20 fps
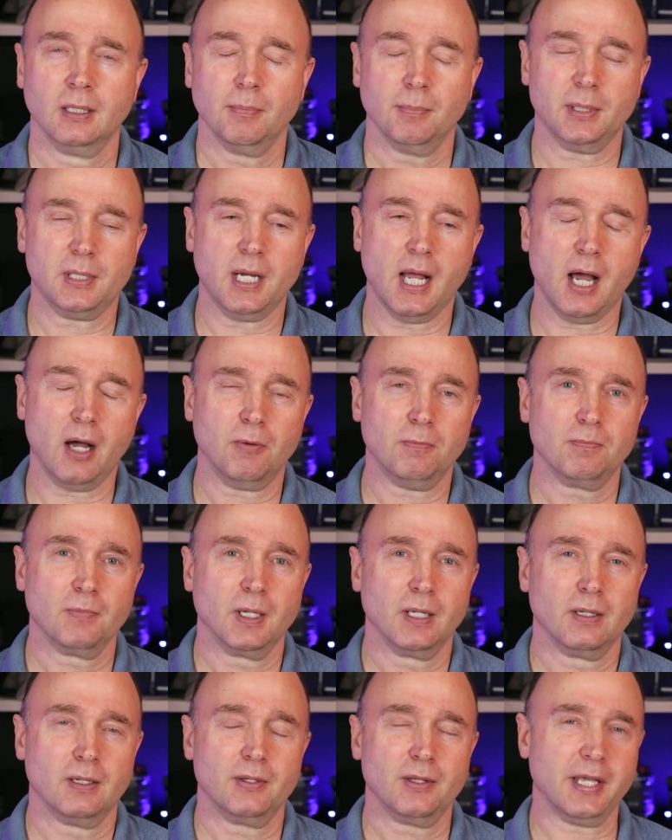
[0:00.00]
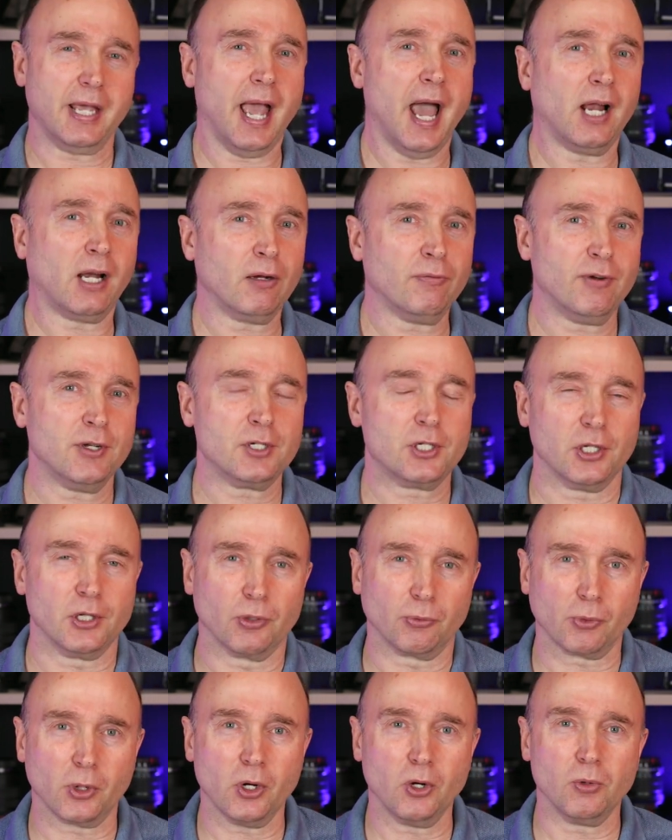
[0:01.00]
But now, the elephant in
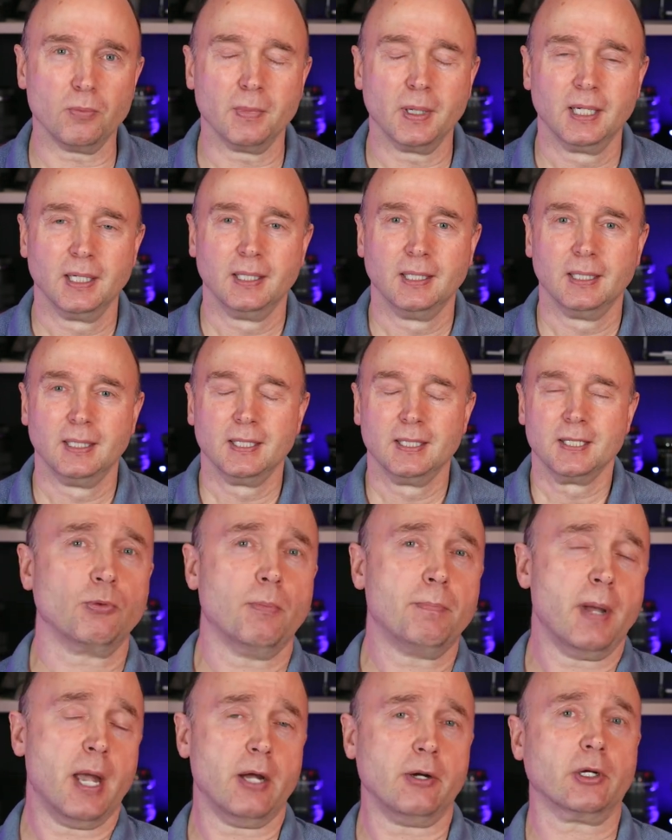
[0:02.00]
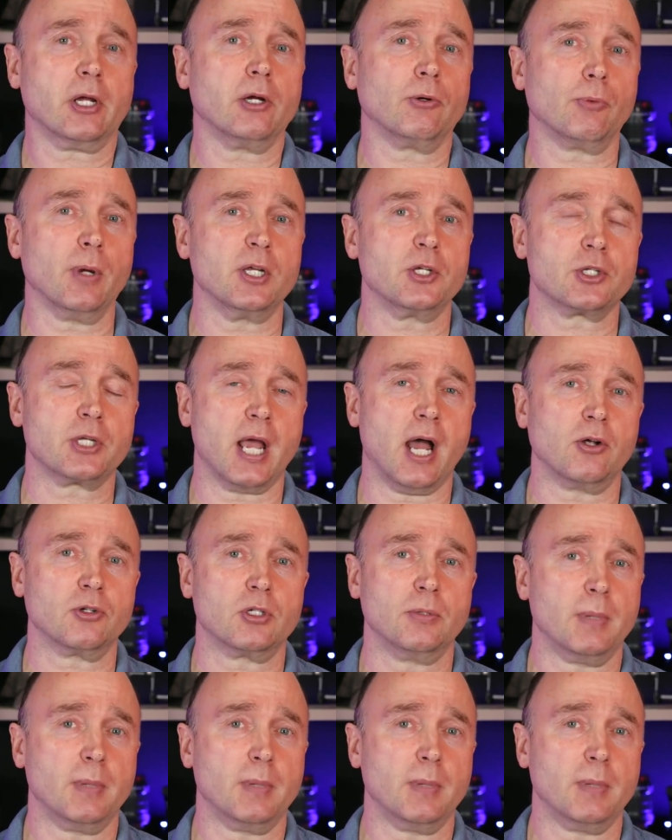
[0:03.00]
the room. When Pergear reached out